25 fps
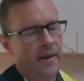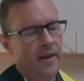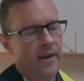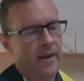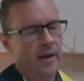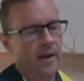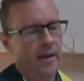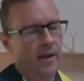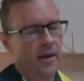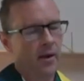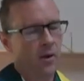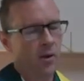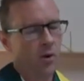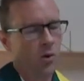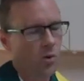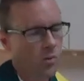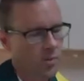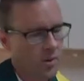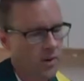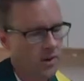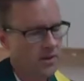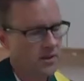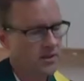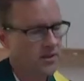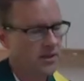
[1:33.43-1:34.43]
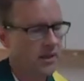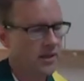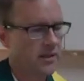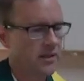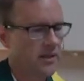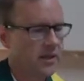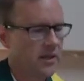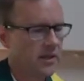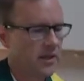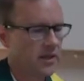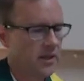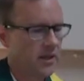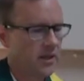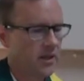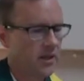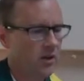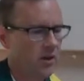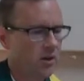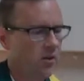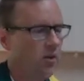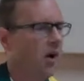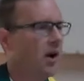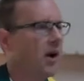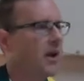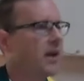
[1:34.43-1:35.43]
all because they didn't
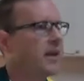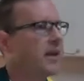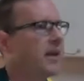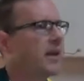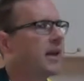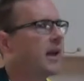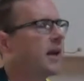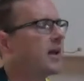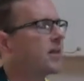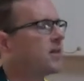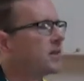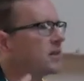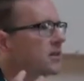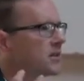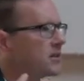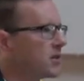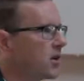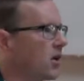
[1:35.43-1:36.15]
quite get this